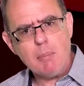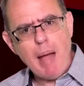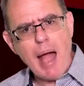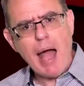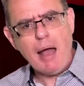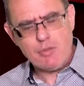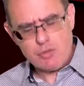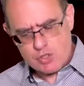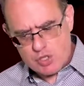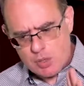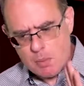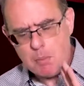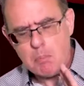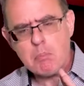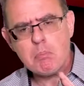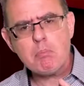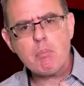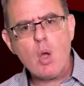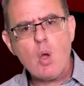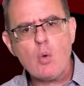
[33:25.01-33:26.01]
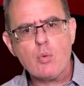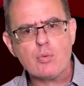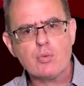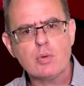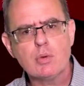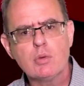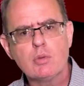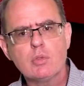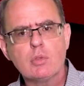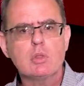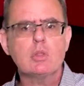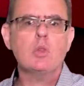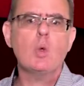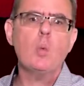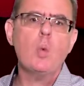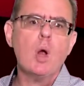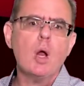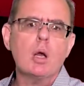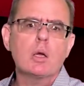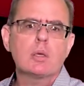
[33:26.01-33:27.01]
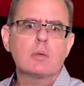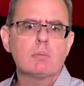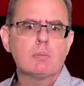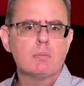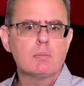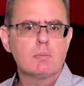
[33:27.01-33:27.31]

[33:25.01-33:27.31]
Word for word: mountains, move, the word.